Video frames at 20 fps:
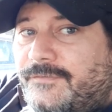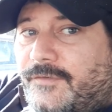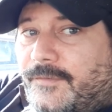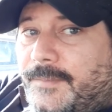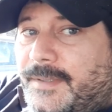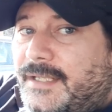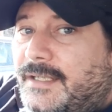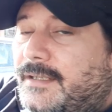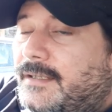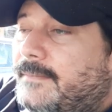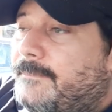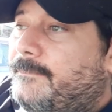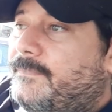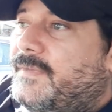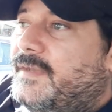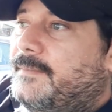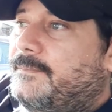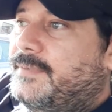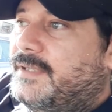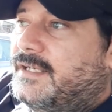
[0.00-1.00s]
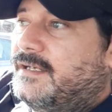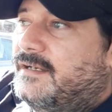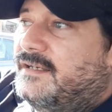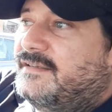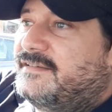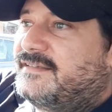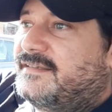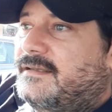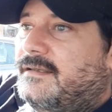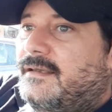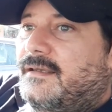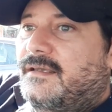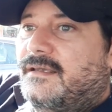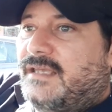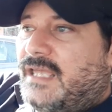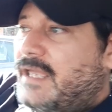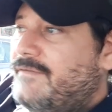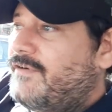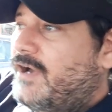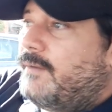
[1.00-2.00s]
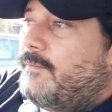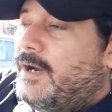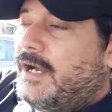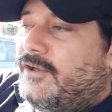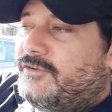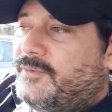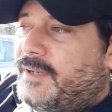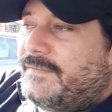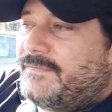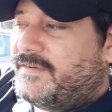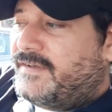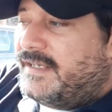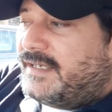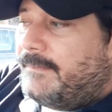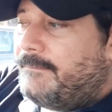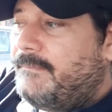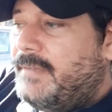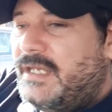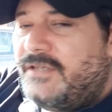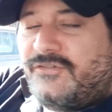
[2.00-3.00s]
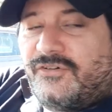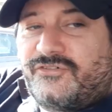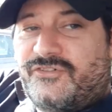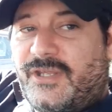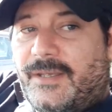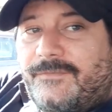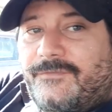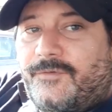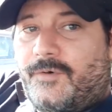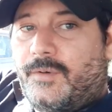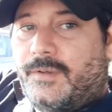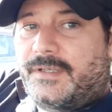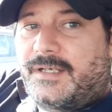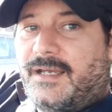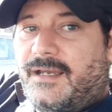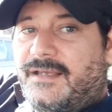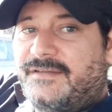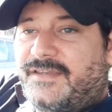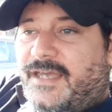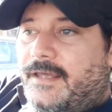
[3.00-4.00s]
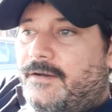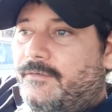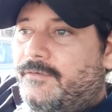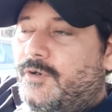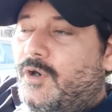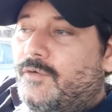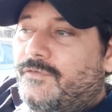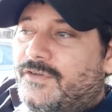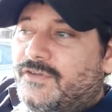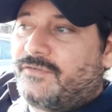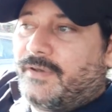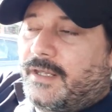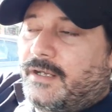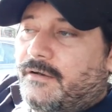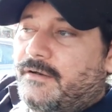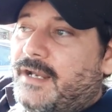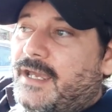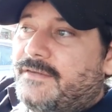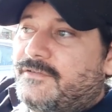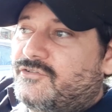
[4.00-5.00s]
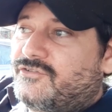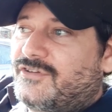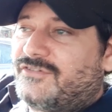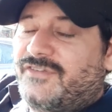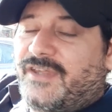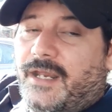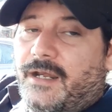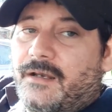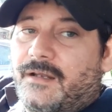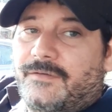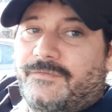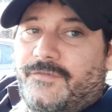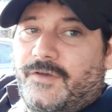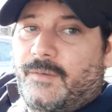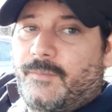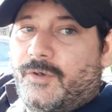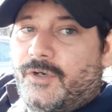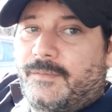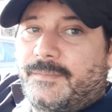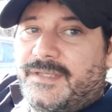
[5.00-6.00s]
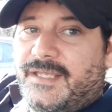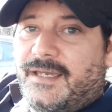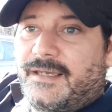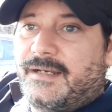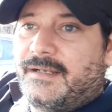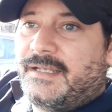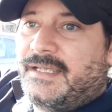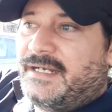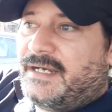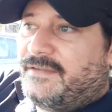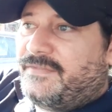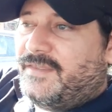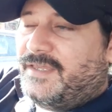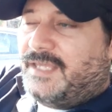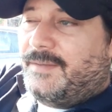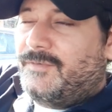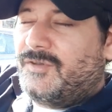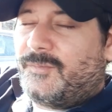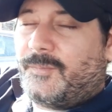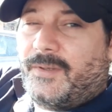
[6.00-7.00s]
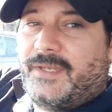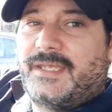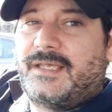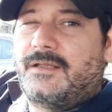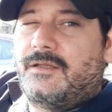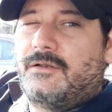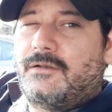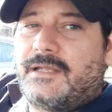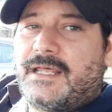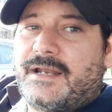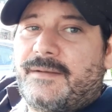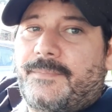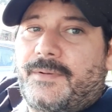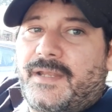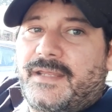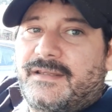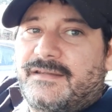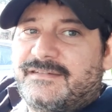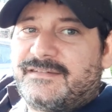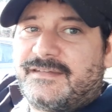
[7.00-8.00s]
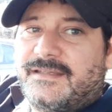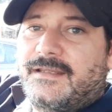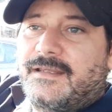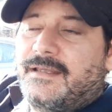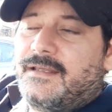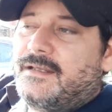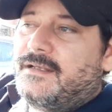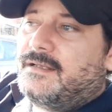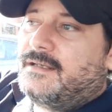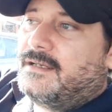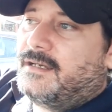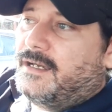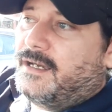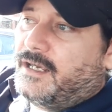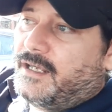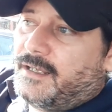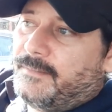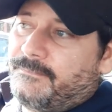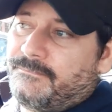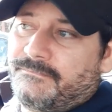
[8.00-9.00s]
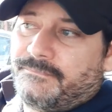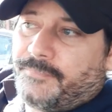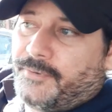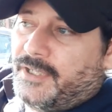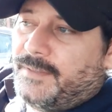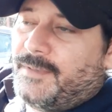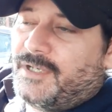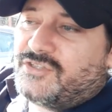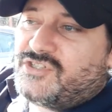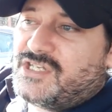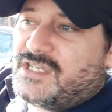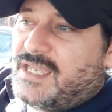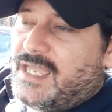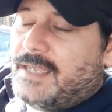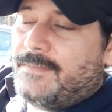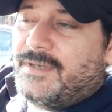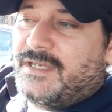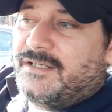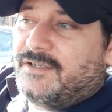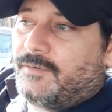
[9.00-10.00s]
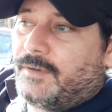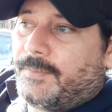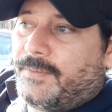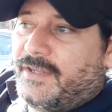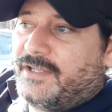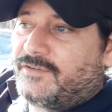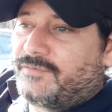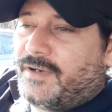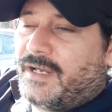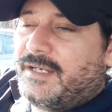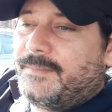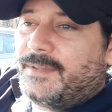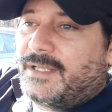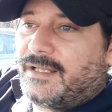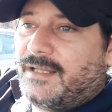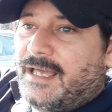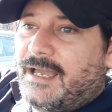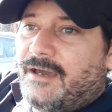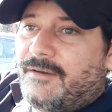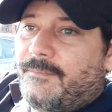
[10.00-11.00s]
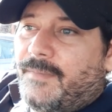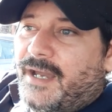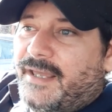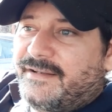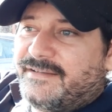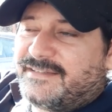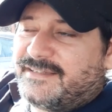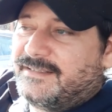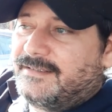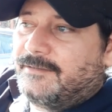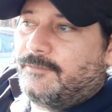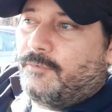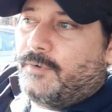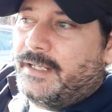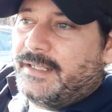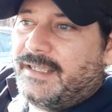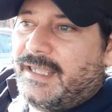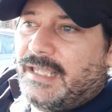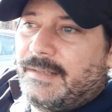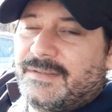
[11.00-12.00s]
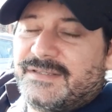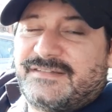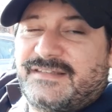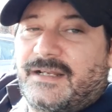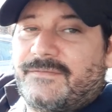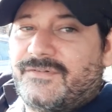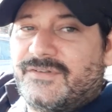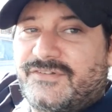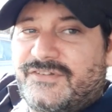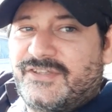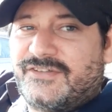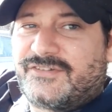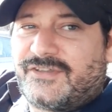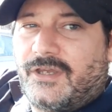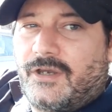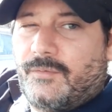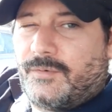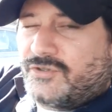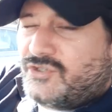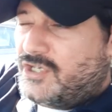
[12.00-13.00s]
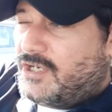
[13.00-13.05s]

for me because K'Von Wallace would have to take a major step forward, guys. I don't know if he's ready or not. There's just not enough film on him yet, and I think he was playing a little out of place. Pretty much he came in to replace Rodney McLeod minus the one game in San Francisco, which